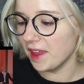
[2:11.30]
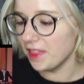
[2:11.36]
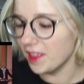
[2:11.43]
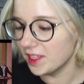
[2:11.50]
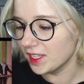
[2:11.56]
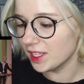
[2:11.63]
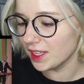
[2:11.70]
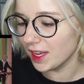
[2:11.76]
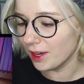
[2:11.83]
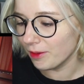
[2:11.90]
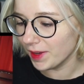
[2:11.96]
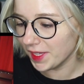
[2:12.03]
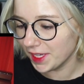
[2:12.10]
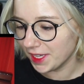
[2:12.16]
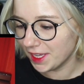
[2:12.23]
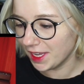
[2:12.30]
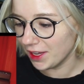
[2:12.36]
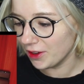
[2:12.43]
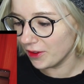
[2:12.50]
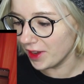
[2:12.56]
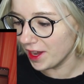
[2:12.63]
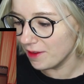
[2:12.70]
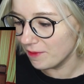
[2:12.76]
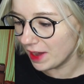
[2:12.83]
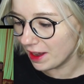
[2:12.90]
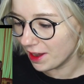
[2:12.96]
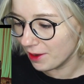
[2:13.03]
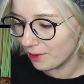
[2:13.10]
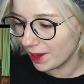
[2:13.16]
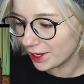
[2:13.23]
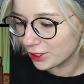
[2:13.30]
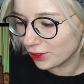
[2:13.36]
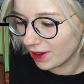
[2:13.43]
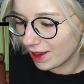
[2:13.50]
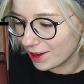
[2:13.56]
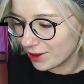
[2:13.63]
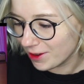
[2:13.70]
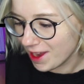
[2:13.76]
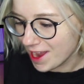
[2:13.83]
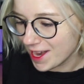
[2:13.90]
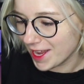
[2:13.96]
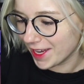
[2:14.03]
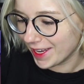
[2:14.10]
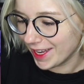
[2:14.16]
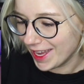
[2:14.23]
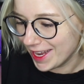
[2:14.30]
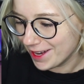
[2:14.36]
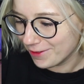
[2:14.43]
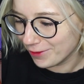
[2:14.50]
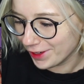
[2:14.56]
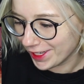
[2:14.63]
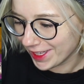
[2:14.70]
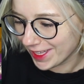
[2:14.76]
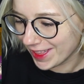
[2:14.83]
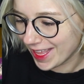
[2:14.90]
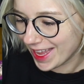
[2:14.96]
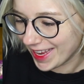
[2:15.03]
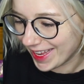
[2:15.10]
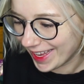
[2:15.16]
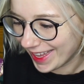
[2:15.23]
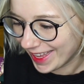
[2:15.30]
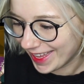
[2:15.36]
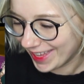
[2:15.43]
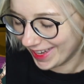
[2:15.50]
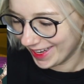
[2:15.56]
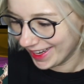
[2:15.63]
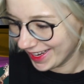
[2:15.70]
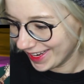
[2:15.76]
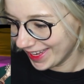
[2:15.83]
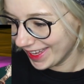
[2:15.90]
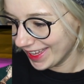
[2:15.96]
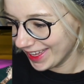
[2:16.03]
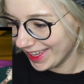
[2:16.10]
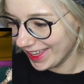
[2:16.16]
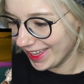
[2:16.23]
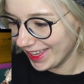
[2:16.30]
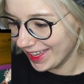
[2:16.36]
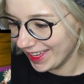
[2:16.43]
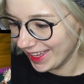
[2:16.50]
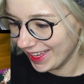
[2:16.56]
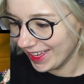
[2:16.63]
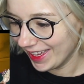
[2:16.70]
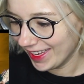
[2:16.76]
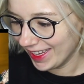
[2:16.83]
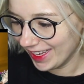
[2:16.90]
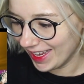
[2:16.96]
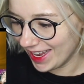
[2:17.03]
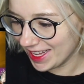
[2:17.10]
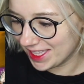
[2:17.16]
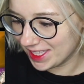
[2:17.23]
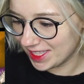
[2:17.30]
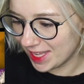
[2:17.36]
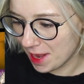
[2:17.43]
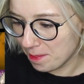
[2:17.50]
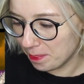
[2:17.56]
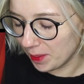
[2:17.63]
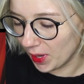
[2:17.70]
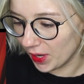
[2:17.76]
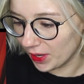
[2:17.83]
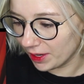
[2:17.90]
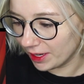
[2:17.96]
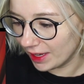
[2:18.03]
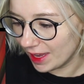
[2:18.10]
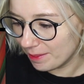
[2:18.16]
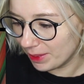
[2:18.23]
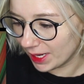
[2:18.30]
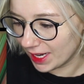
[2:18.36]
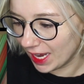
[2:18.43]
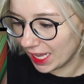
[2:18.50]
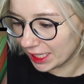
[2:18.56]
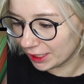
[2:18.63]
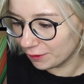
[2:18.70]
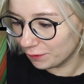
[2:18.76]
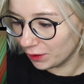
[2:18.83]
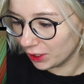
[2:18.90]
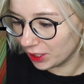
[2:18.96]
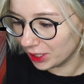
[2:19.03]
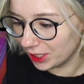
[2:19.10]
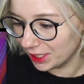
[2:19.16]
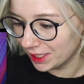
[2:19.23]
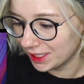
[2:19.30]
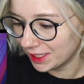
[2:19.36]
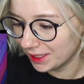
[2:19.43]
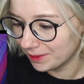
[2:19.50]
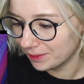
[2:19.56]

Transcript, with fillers: anyway, this is like really cute and very retro, and I kind of really like it. It's simple, but colorful.